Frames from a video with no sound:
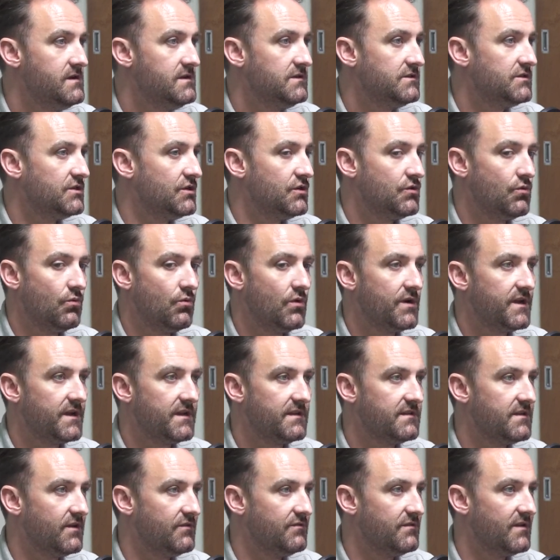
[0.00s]
So you don't want
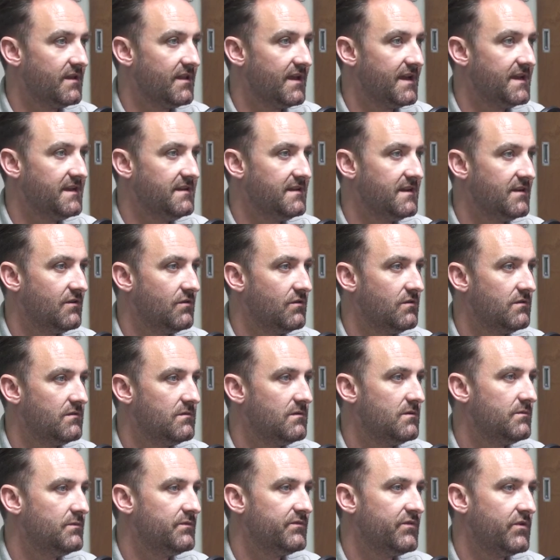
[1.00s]
to go down the line and go,
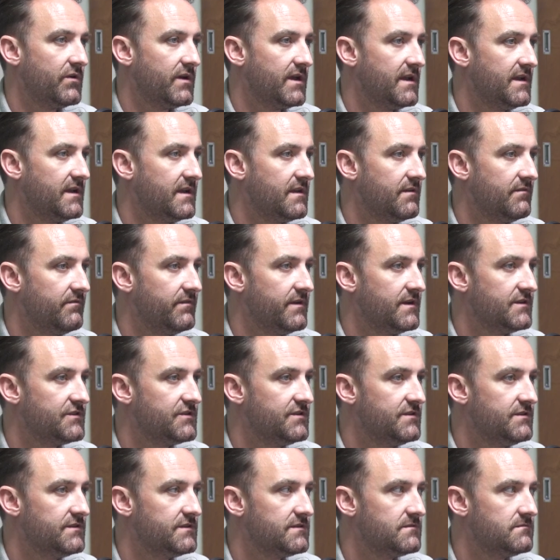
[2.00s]
we've not got any
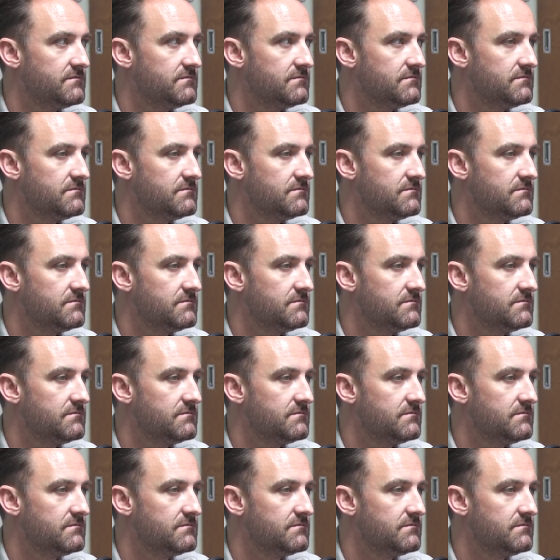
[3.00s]
conversions.